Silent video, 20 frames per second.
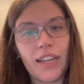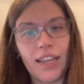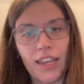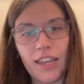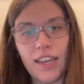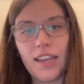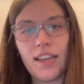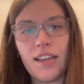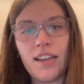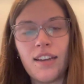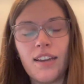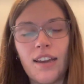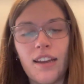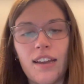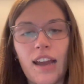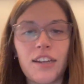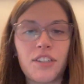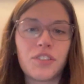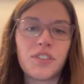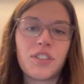He
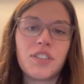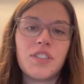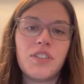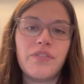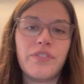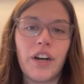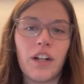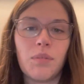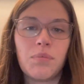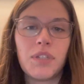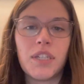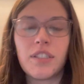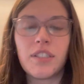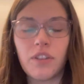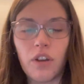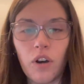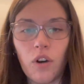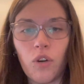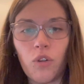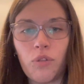actually developed his
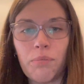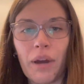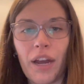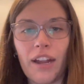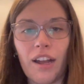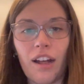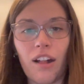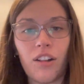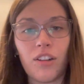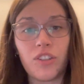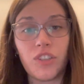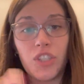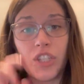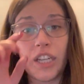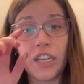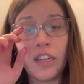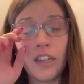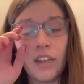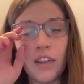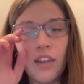own
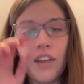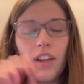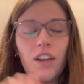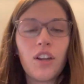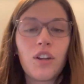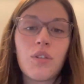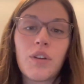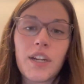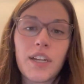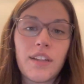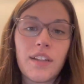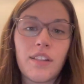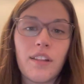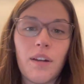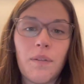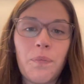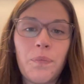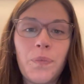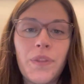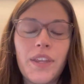biology
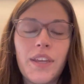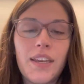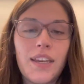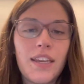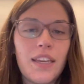curriculum.